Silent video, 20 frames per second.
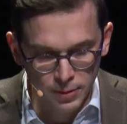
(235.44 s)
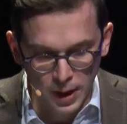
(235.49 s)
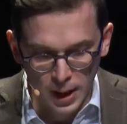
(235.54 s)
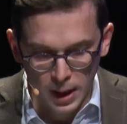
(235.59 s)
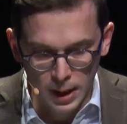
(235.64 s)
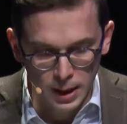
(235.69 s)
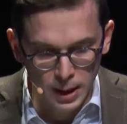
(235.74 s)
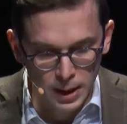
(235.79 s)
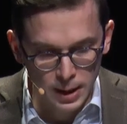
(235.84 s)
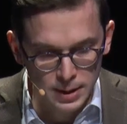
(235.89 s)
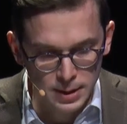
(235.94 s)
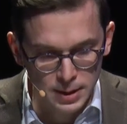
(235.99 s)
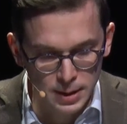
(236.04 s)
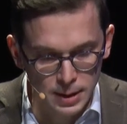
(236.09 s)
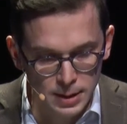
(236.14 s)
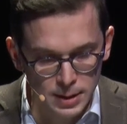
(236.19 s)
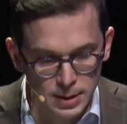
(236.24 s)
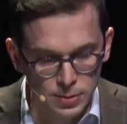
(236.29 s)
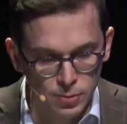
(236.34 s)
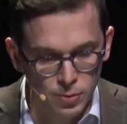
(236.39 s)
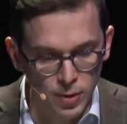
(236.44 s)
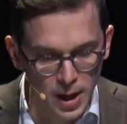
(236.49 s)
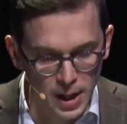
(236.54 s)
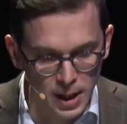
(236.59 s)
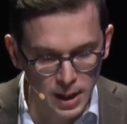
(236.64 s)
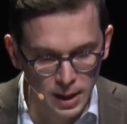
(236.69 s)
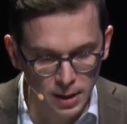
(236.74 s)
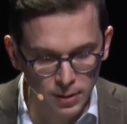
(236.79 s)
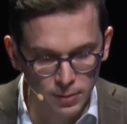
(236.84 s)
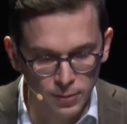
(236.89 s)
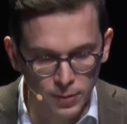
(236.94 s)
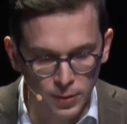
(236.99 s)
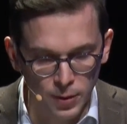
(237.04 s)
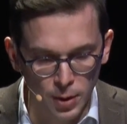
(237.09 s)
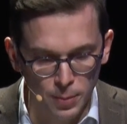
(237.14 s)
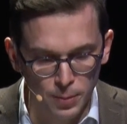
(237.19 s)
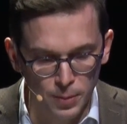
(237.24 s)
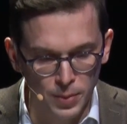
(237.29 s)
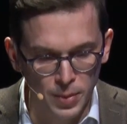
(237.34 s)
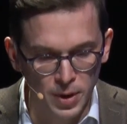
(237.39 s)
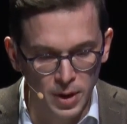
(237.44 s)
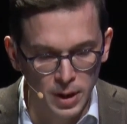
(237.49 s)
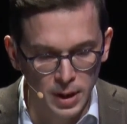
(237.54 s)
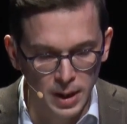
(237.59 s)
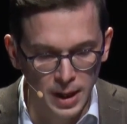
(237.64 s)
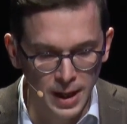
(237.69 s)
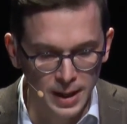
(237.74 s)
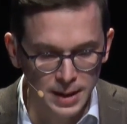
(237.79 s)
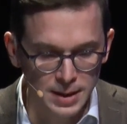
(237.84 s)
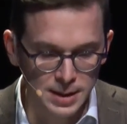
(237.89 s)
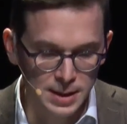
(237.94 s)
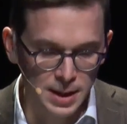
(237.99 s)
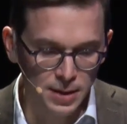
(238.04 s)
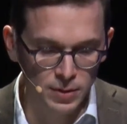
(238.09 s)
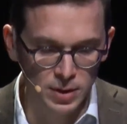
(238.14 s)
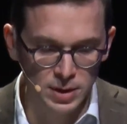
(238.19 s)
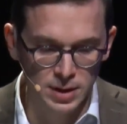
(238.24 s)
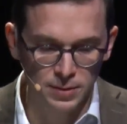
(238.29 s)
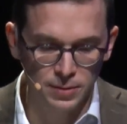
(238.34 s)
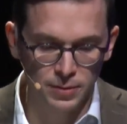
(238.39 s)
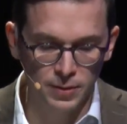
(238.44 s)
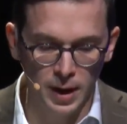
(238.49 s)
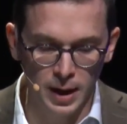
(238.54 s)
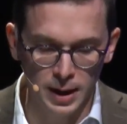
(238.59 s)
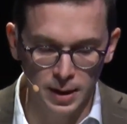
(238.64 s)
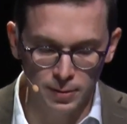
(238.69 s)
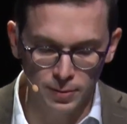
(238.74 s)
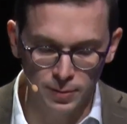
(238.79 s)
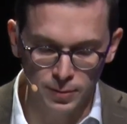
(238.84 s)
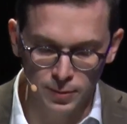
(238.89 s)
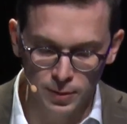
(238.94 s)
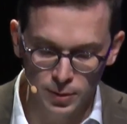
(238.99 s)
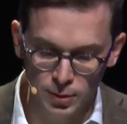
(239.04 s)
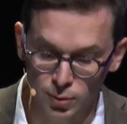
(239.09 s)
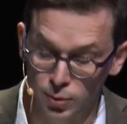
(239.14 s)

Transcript: al-Aziz, reigning from 975 to